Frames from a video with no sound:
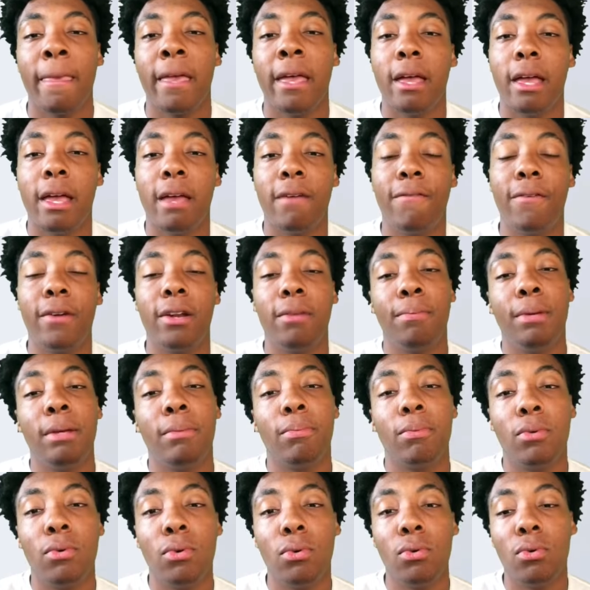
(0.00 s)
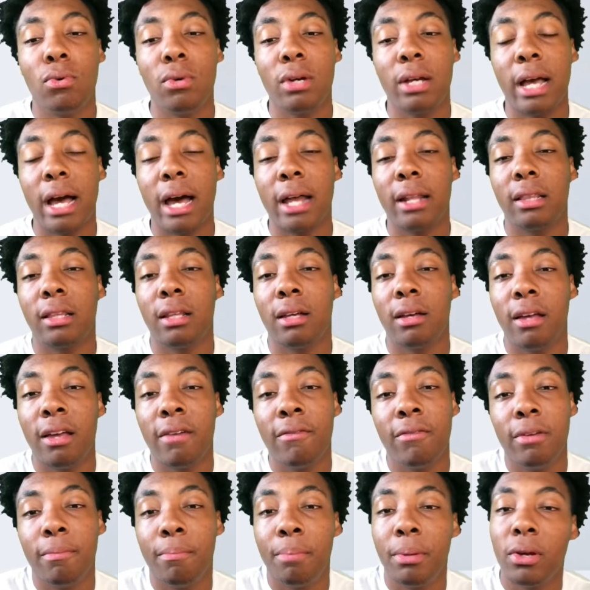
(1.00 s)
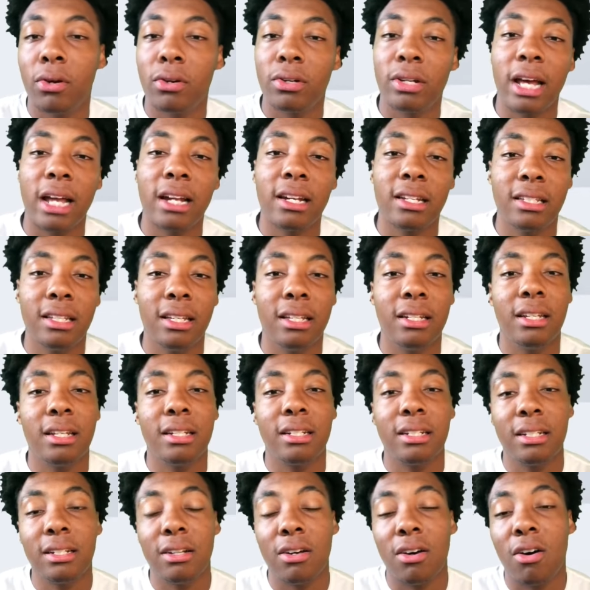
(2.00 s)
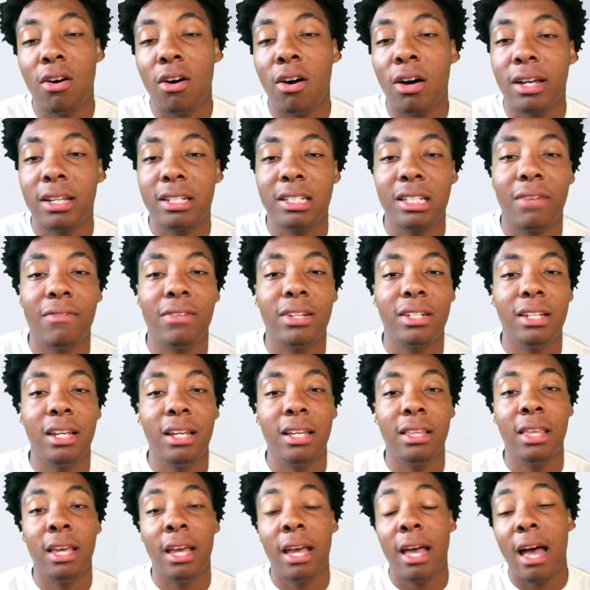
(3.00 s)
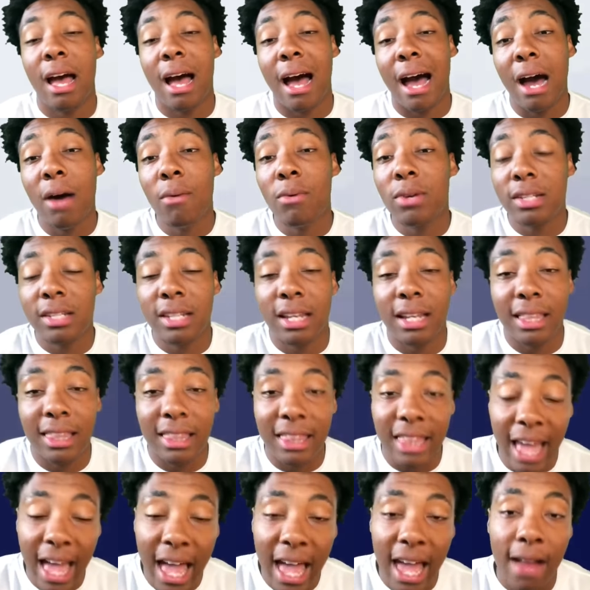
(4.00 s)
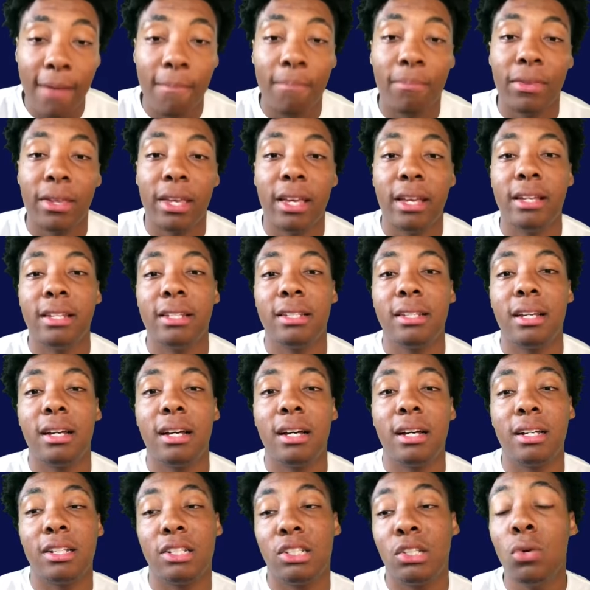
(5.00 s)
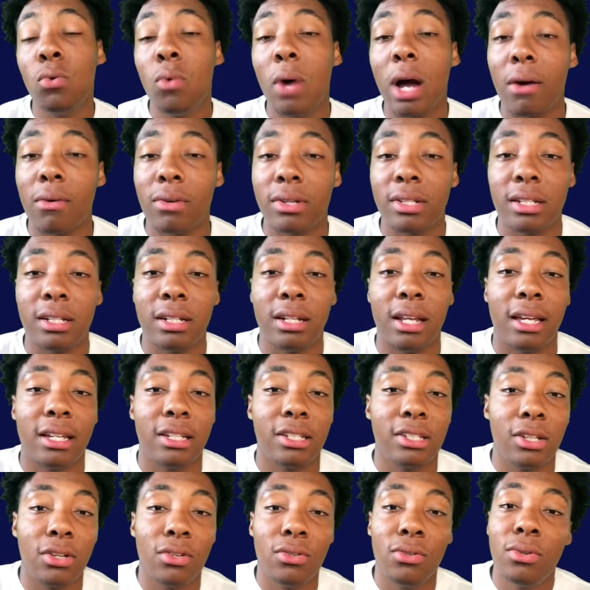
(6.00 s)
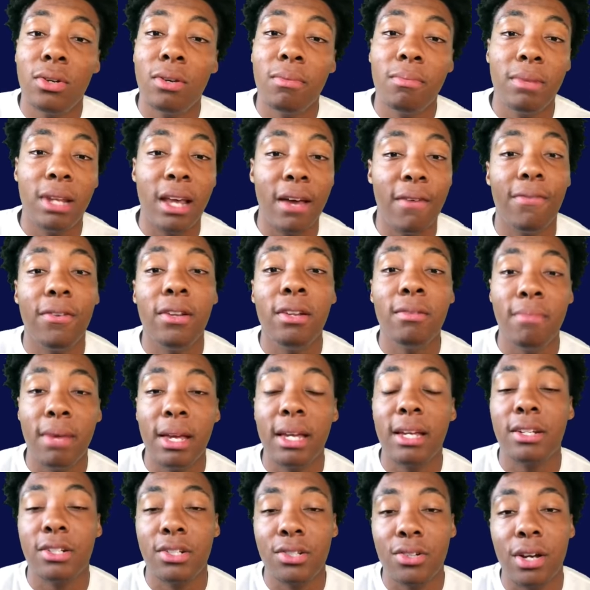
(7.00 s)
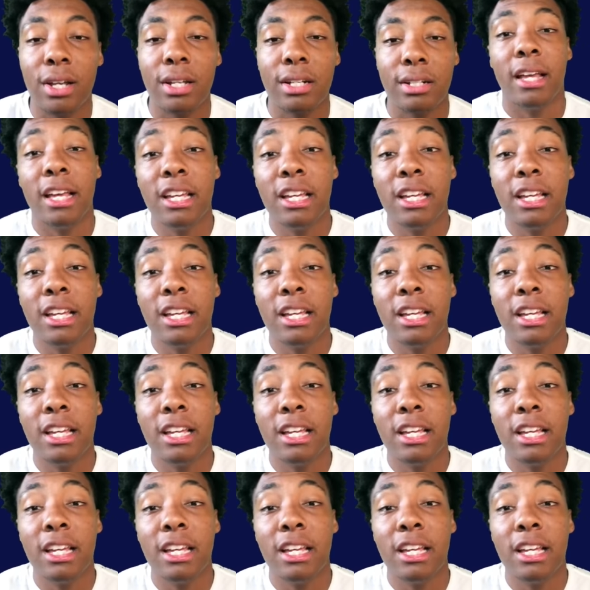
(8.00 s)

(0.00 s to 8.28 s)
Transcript: And for the people who got the MVP or Dynasty Edition on August 17th, I would say that is 2 hours a day. So you can definitely make it stretch.